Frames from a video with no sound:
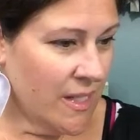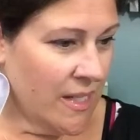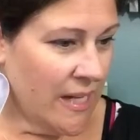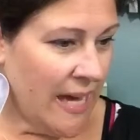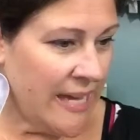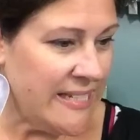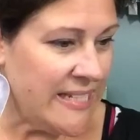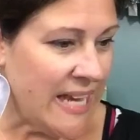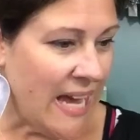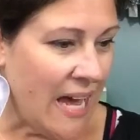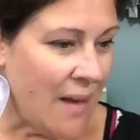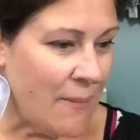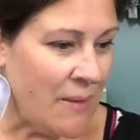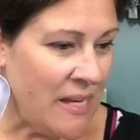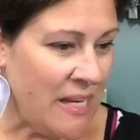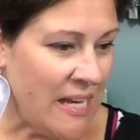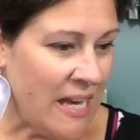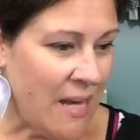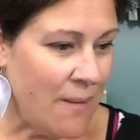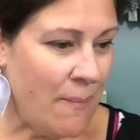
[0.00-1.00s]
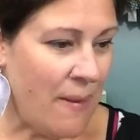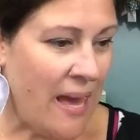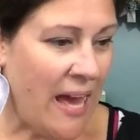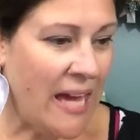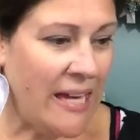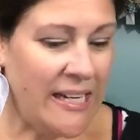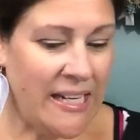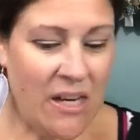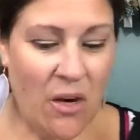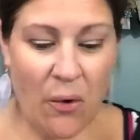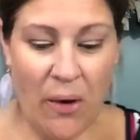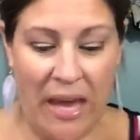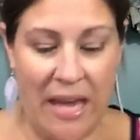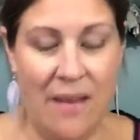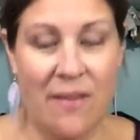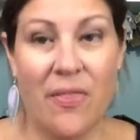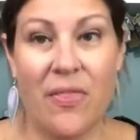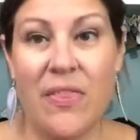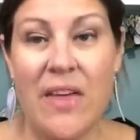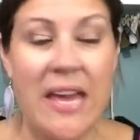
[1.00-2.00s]
Hi, Tommy. Hi, Patty.
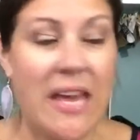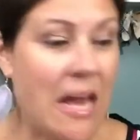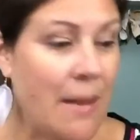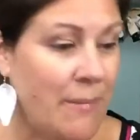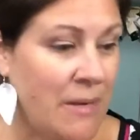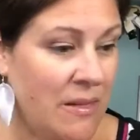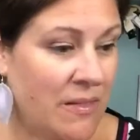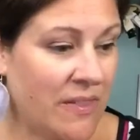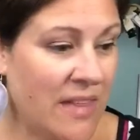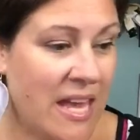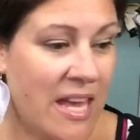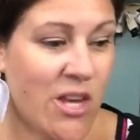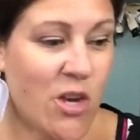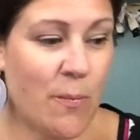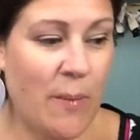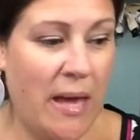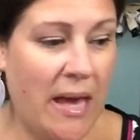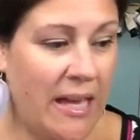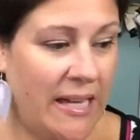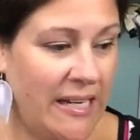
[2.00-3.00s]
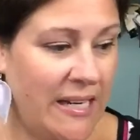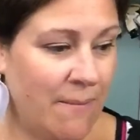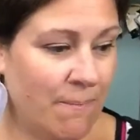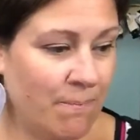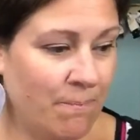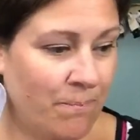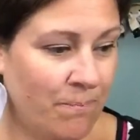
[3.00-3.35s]
Okay. Thank, I mean, thank you, Patty.